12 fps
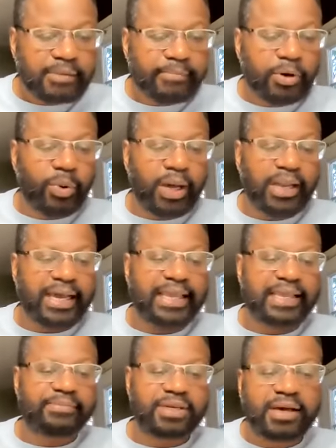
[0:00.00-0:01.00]
But while I
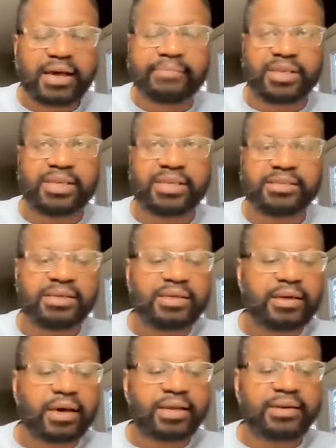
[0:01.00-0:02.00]
am coming,
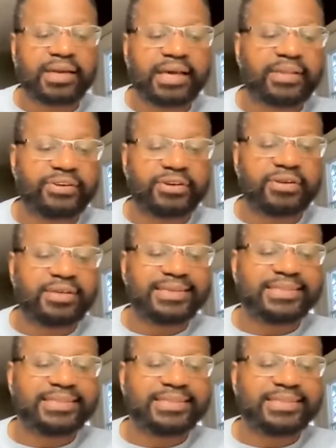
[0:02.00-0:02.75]
another